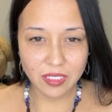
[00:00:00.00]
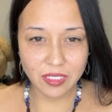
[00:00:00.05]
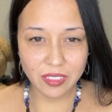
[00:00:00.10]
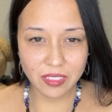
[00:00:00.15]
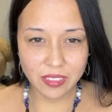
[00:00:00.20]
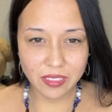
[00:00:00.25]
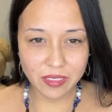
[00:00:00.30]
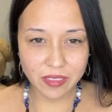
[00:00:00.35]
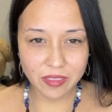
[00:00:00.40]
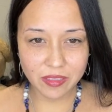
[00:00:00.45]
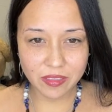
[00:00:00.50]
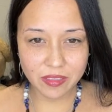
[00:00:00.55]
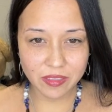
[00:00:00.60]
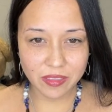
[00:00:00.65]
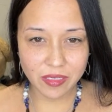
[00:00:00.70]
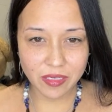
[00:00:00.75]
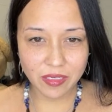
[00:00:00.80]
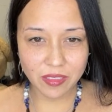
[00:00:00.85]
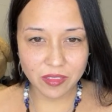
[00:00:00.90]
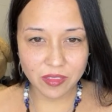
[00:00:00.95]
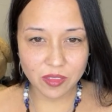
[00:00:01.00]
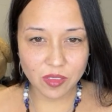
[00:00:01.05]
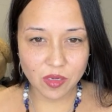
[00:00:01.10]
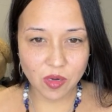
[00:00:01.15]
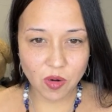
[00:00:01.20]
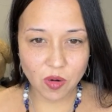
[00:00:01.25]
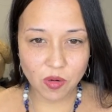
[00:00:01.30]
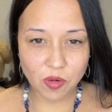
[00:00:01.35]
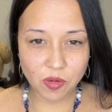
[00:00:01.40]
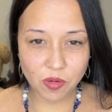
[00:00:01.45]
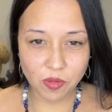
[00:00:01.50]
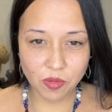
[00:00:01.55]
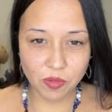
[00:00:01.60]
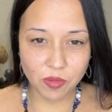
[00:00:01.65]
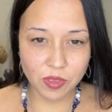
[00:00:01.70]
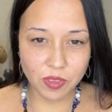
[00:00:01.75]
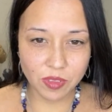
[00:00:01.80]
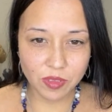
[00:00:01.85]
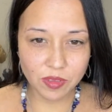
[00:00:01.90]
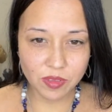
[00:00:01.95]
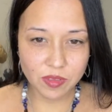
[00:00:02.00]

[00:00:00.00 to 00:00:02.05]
Yes, that is cold.